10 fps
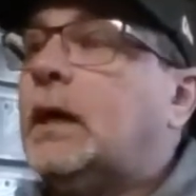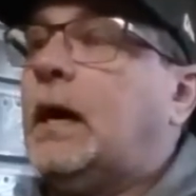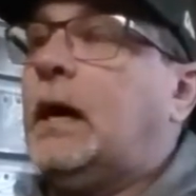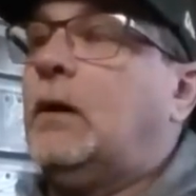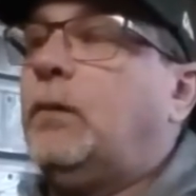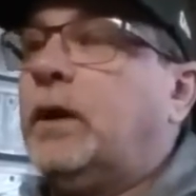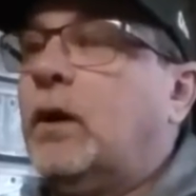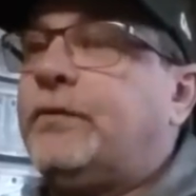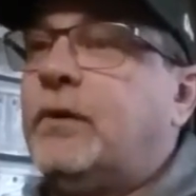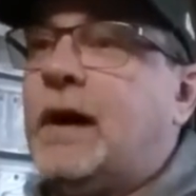I
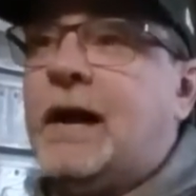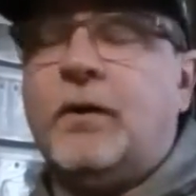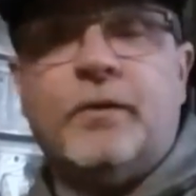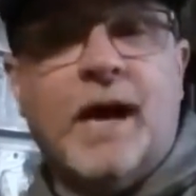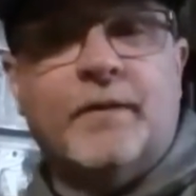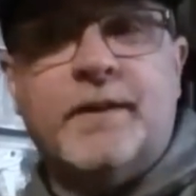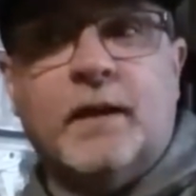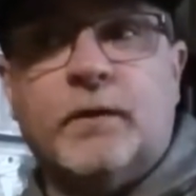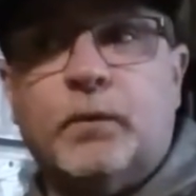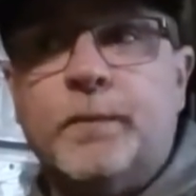also have a
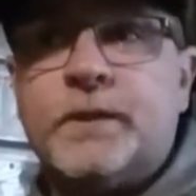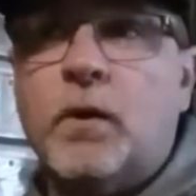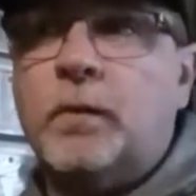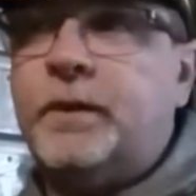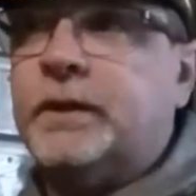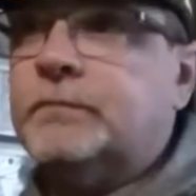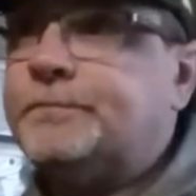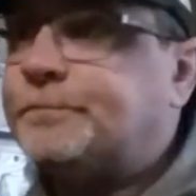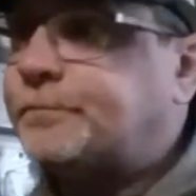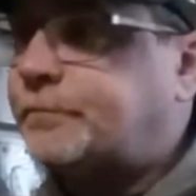tailless whip scorpion.
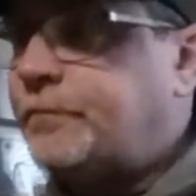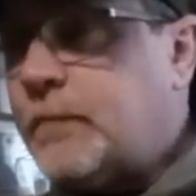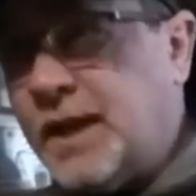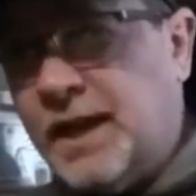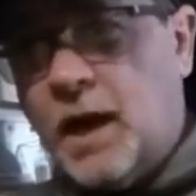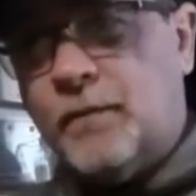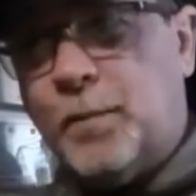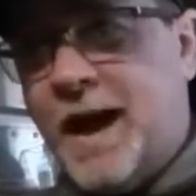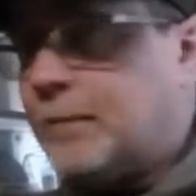We have the